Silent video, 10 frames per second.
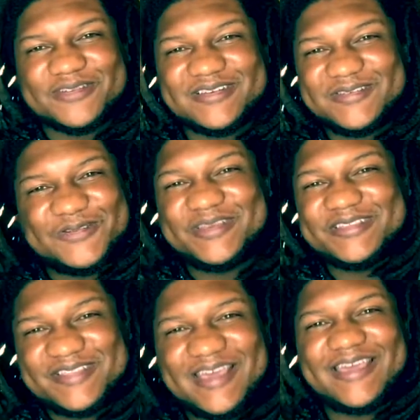Do your
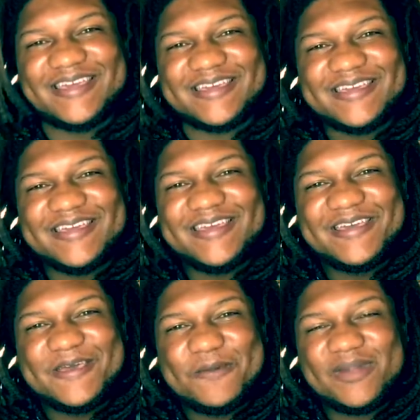thing.
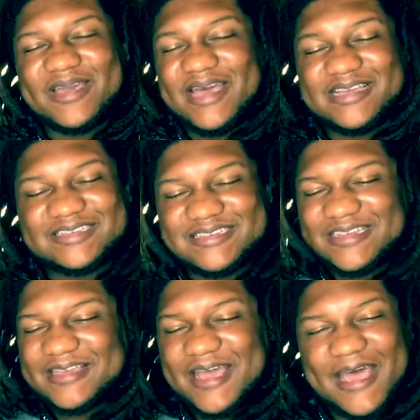But guys,
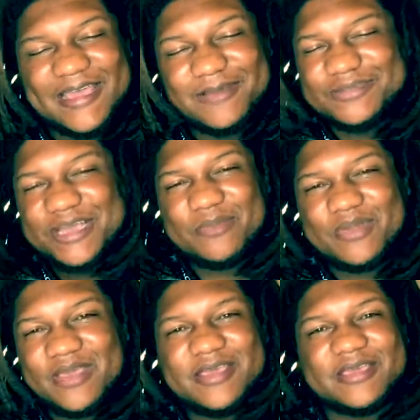I am
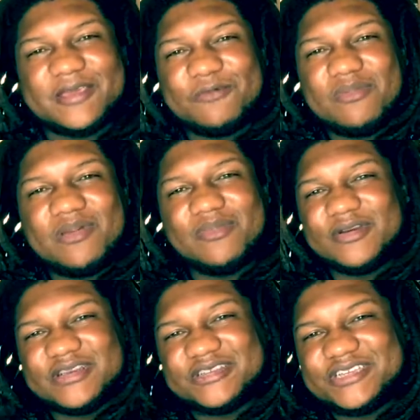JB, and remember,
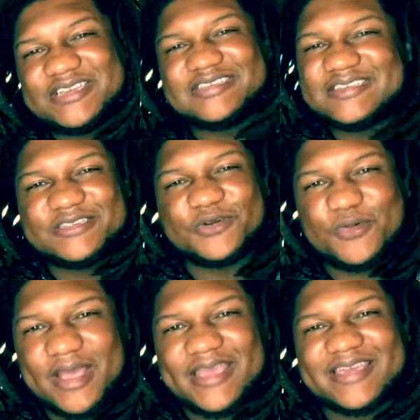Jesus is the
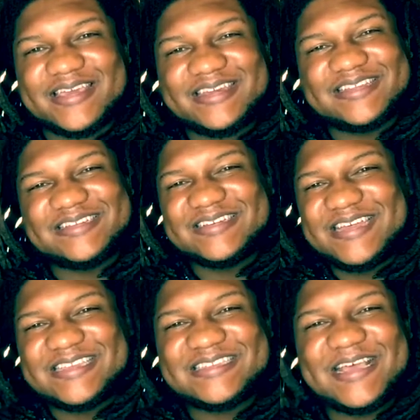way. And until
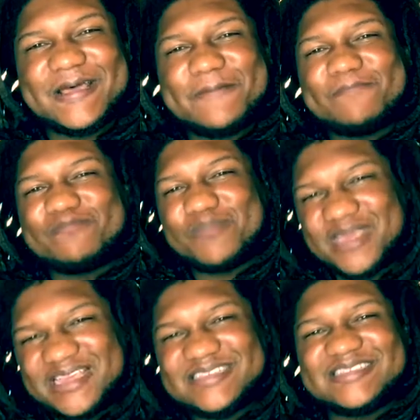next time,
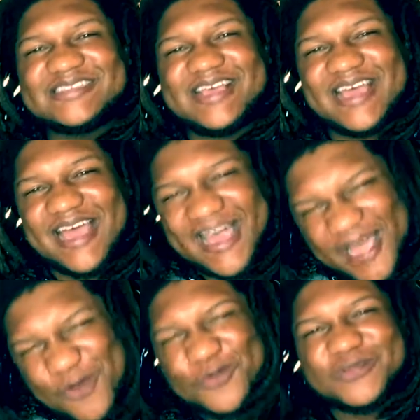peace out.